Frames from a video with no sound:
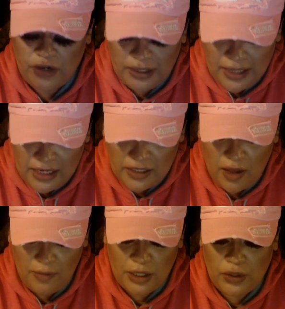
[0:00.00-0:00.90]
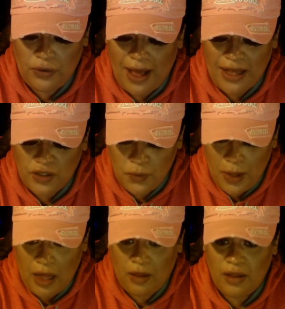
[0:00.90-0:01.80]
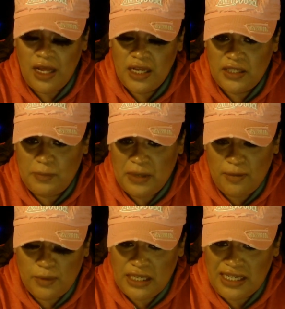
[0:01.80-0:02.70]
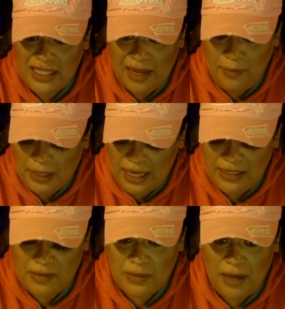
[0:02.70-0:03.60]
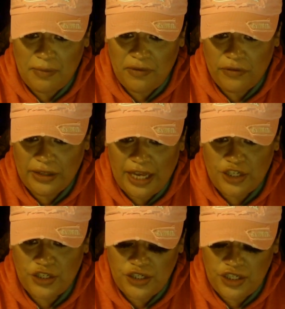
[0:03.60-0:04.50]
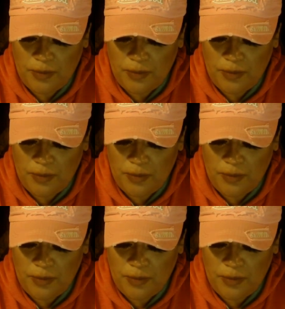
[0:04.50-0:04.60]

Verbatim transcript: that is coming through as well to be able to stabilize some type of relationship or